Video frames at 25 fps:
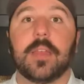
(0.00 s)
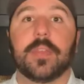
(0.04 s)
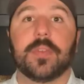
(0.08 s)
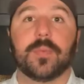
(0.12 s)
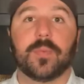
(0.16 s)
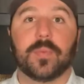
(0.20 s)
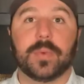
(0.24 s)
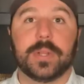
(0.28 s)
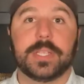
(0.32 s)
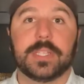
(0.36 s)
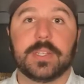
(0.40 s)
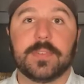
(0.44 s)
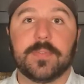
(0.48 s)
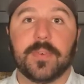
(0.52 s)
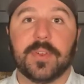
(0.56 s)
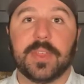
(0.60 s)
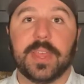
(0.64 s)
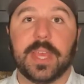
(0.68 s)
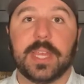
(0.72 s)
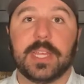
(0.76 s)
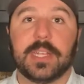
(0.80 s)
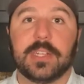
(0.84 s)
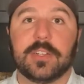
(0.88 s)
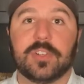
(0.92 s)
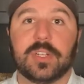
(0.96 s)
the reason for
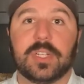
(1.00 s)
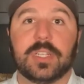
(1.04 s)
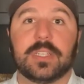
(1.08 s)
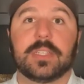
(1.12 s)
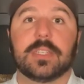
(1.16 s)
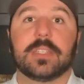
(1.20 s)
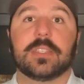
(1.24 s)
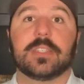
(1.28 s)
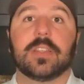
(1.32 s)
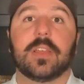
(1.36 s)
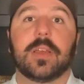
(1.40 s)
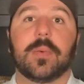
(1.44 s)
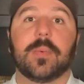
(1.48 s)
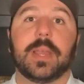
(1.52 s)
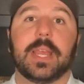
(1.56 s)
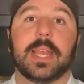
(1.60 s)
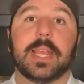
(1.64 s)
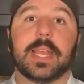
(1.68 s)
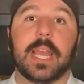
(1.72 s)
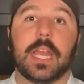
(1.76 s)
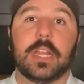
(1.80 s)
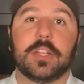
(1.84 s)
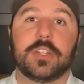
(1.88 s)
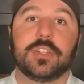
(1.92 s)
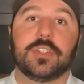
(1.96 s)
that interest is so that way
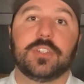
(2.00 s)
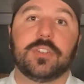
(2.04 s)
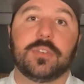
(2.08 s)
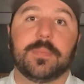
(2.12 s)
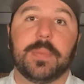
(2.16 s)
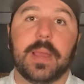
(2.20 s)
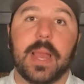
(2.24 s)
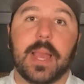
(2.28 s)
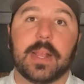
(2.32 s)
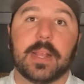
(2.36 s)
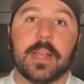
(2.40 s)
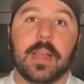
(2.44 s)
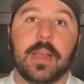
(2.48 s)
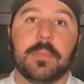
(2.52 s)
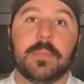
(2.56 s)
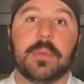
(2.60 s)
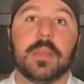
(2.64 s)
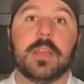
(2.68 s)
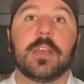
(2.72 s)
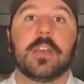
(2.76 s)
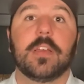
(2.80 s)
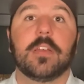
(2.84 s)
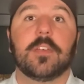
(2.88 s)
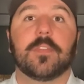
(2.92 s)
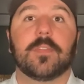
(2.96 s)
it catches you back
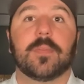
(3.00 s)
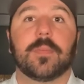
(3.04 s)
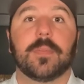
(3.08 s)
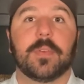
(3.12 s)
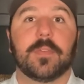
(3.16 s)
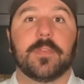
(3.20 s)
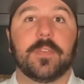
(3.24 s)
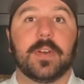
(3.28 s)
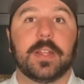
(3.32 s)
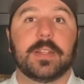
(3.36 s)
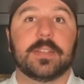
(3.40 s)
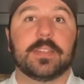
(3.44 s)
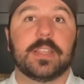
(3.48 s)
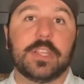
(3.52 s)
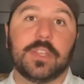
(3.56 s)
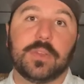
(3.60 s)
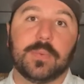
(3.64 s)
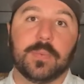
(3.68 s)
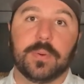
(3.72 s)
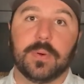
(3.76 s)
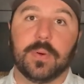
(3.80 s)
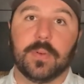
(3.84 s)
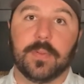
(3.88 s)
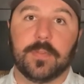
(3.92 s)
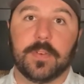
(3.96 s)
up from the funds that
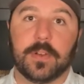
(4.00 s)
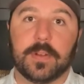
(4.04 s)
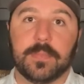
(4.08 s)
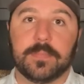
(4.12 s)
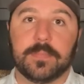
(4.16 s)
you pulled from.